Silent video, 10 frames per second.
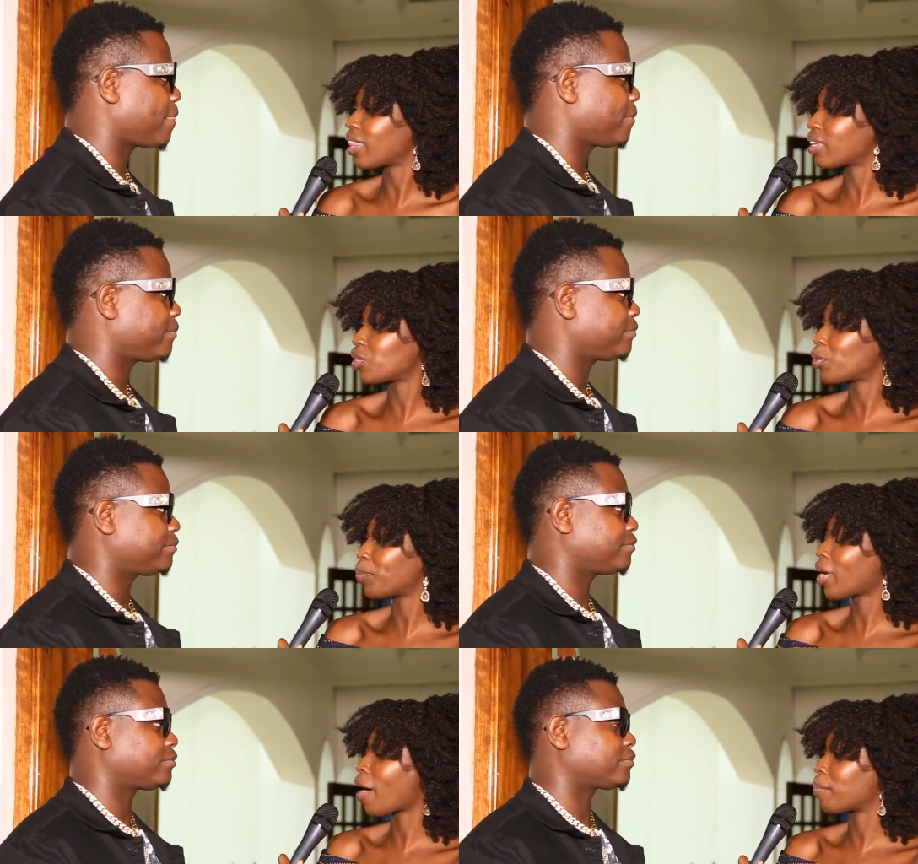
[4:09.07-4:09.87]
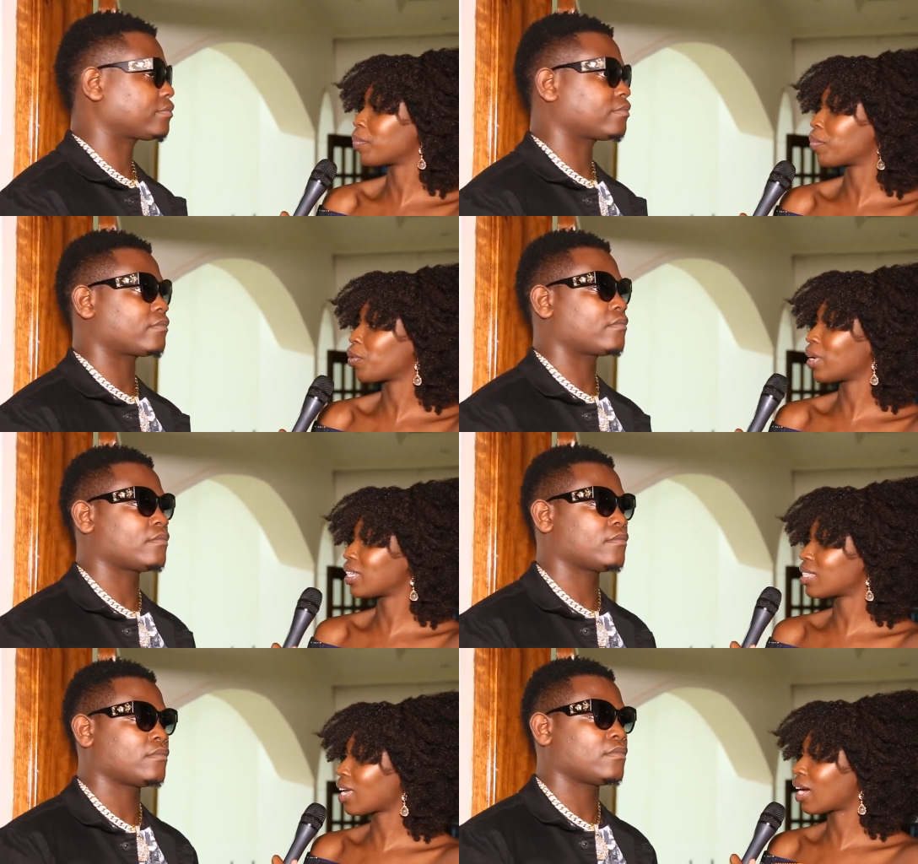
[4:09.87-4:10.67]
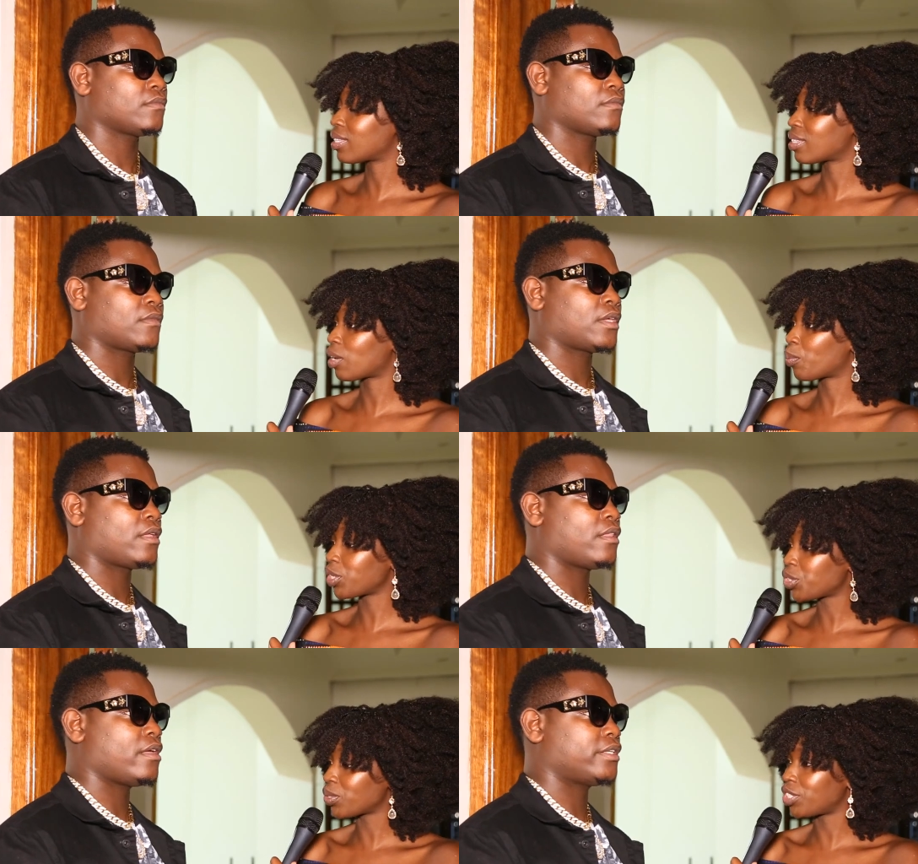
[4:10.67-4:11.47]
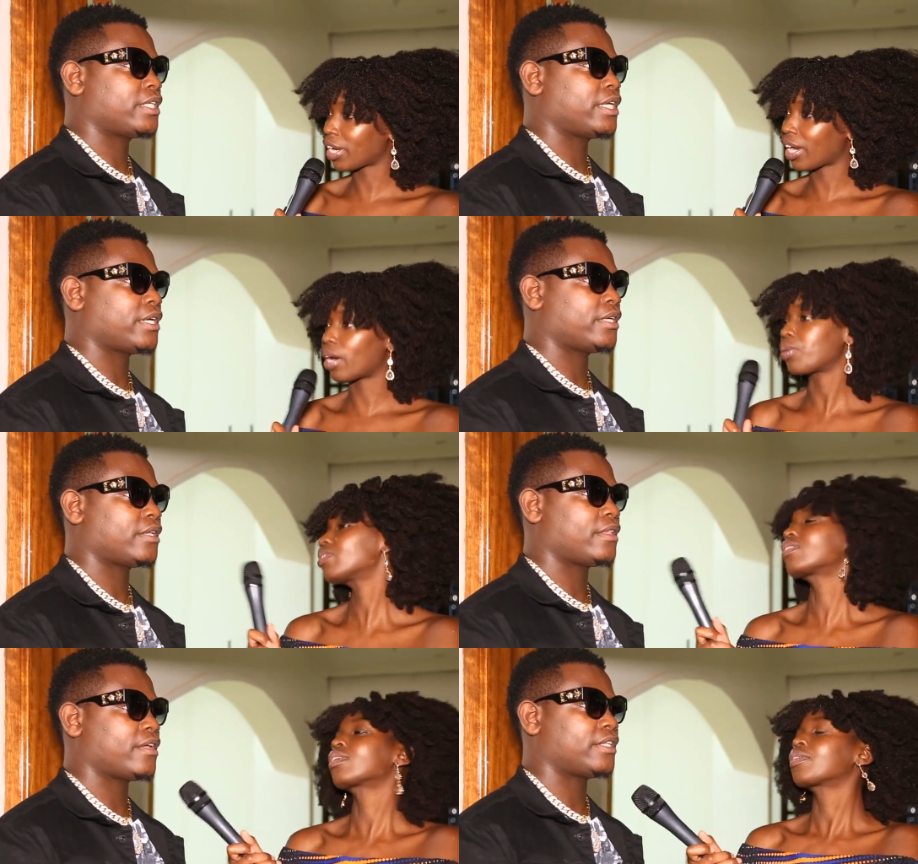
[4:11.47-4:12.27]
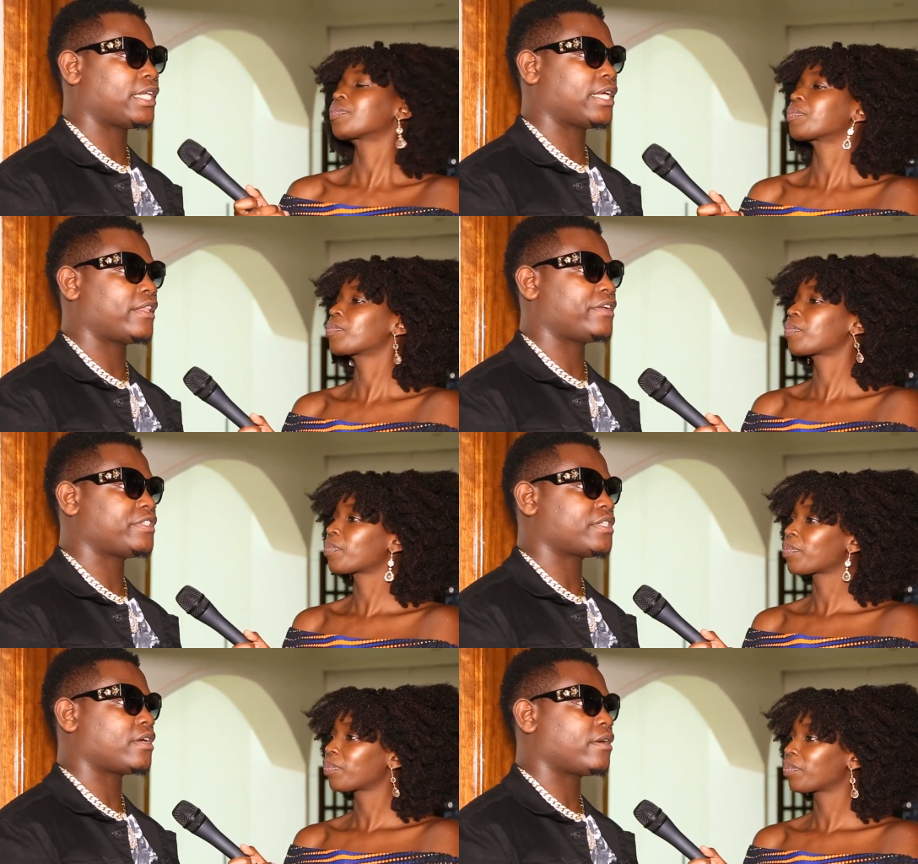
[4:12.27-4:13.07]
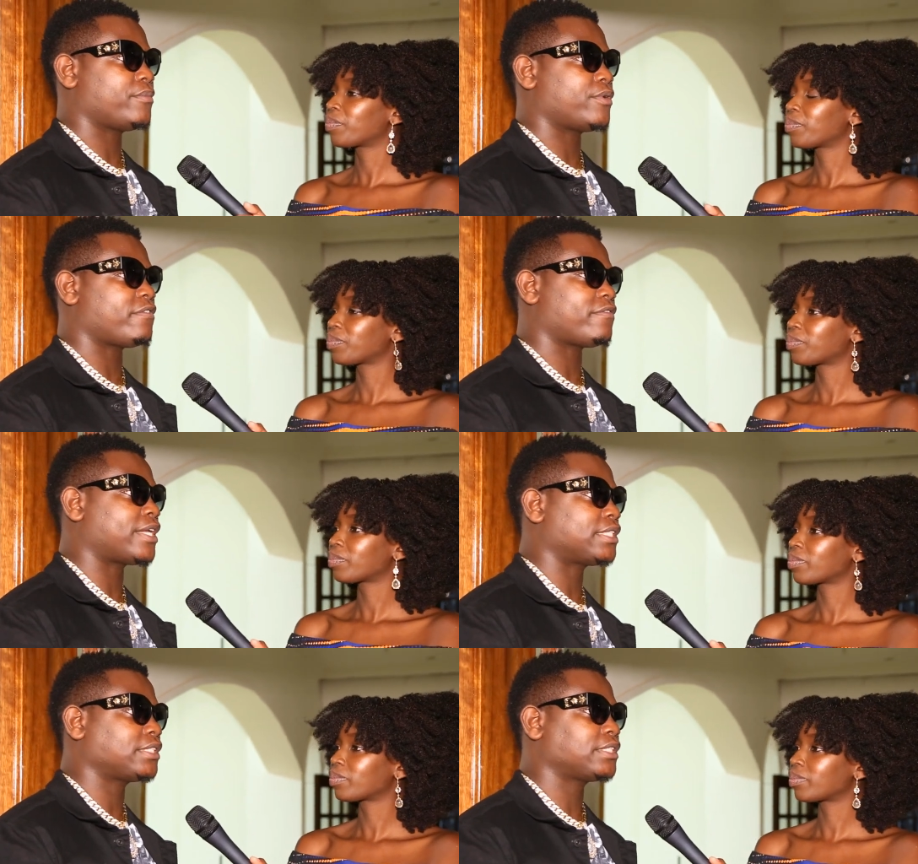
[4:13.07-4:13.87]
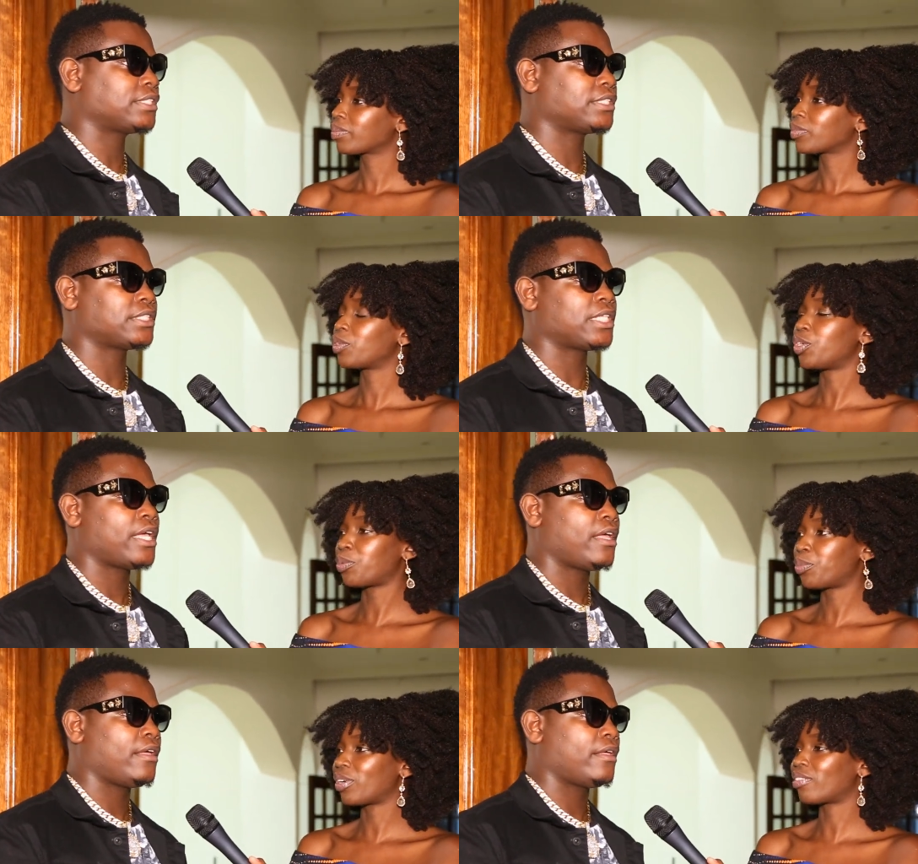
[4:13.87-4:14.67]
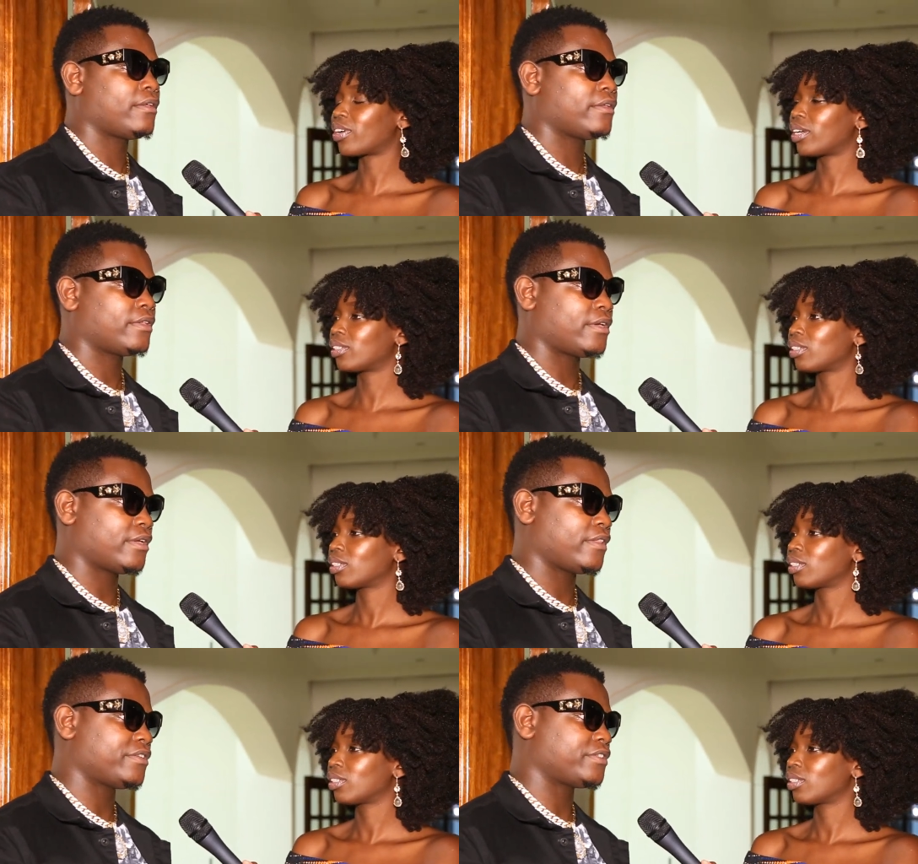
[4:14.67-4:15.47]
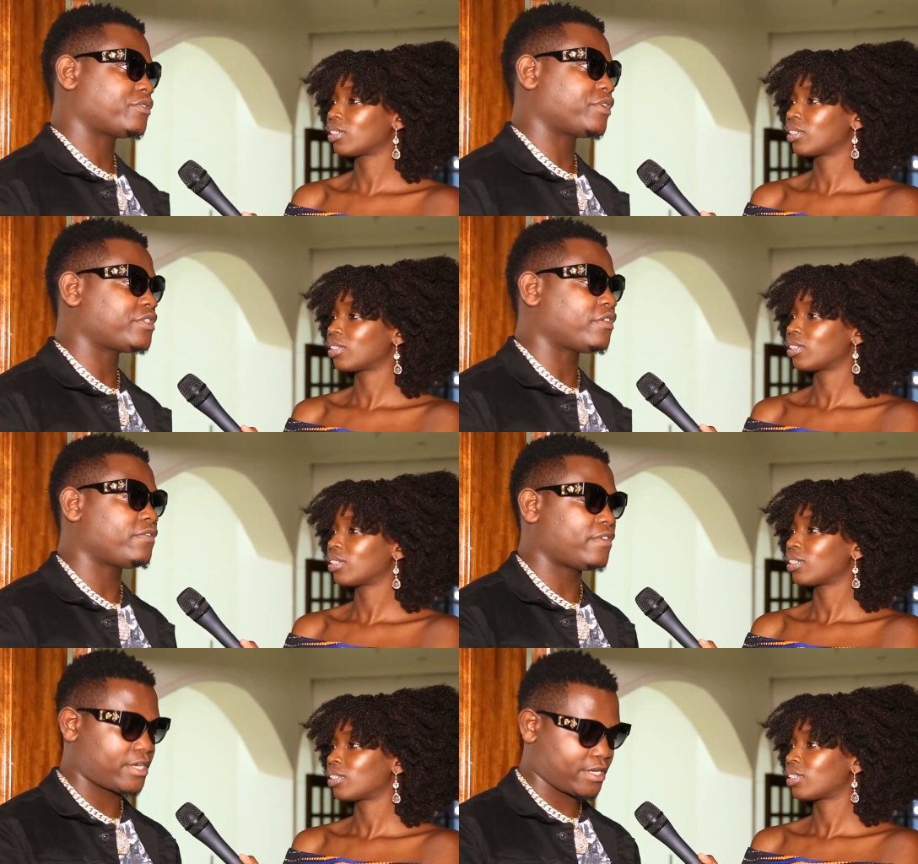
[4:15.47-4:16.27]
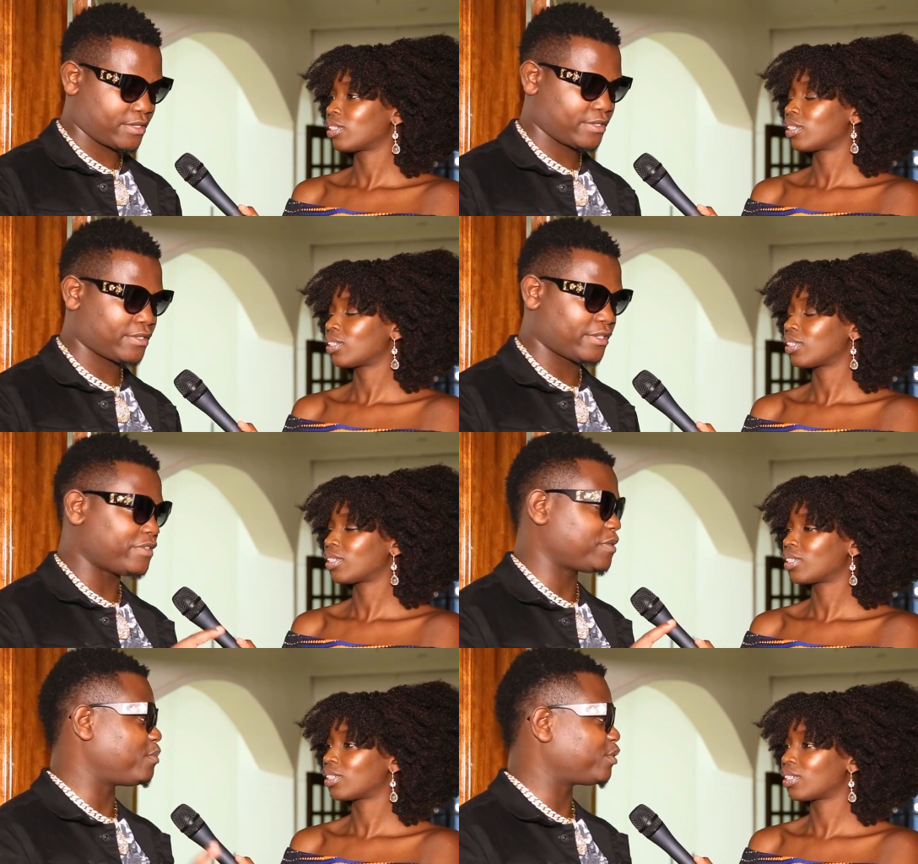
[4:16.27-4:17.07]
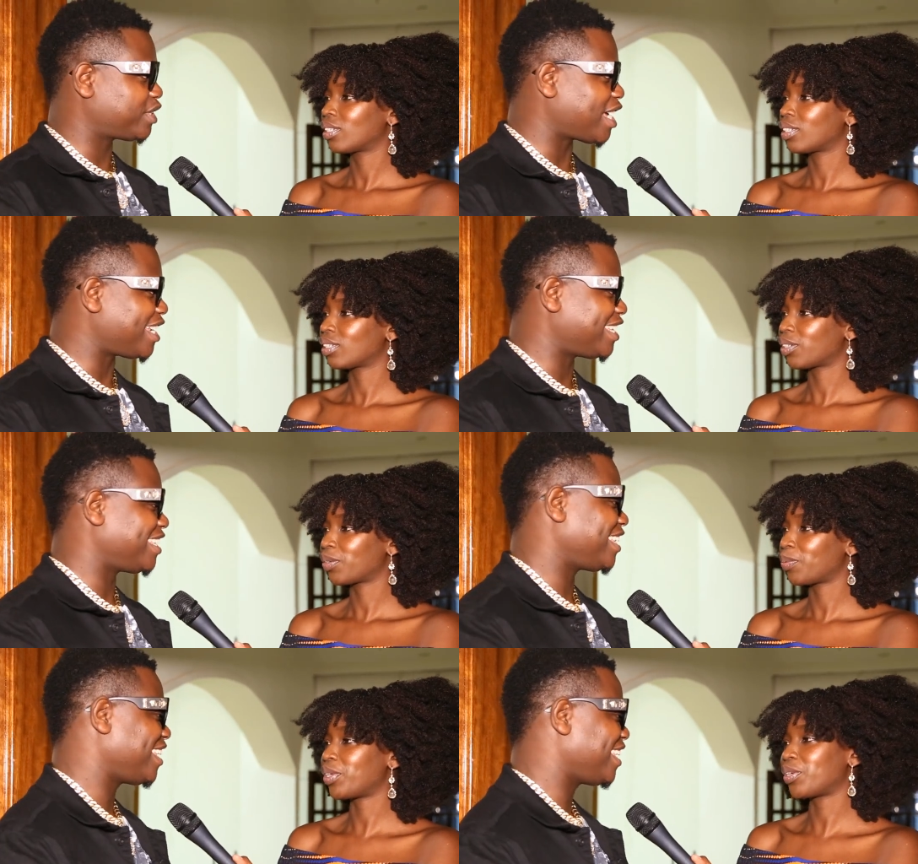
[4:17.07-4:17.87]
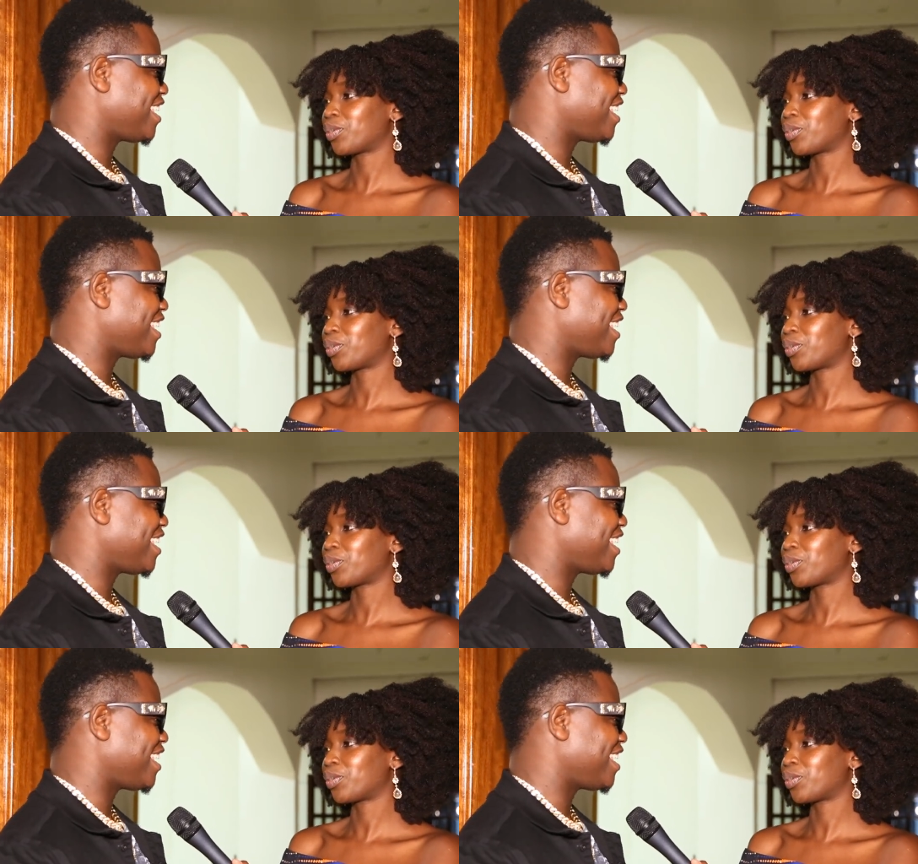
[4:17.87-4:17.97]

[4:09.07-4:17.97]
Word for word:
Speaker 1: other dope um, Rwandese artists that we should check yeah. out?
Speaker 2: There, there is uh, Buravan. No, Buravan. Uh -huh, there is Christopher. There is Bushadi. We know